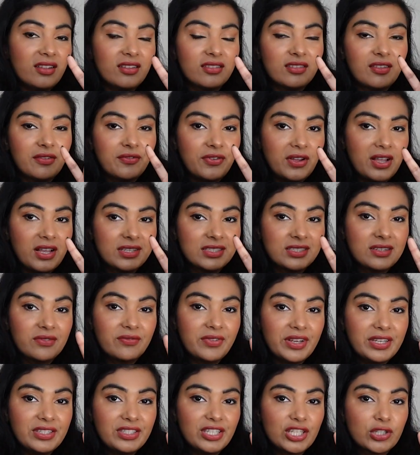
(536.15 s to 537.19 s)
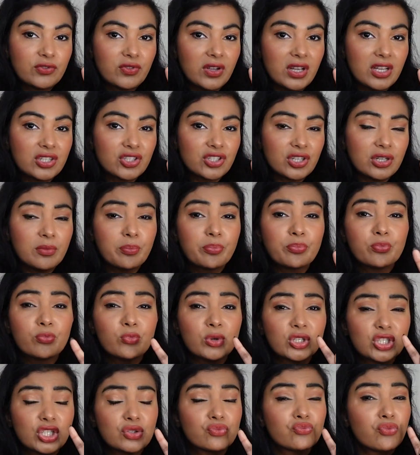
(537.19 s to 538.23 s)
the first vintage version,
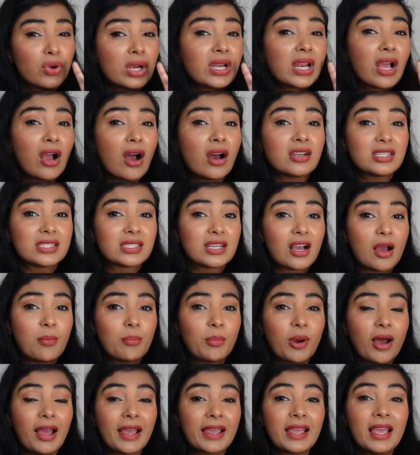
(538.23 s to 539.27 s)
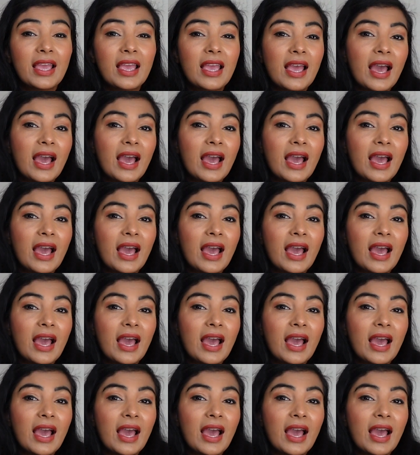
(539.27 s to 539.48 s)
which is really hard to come by,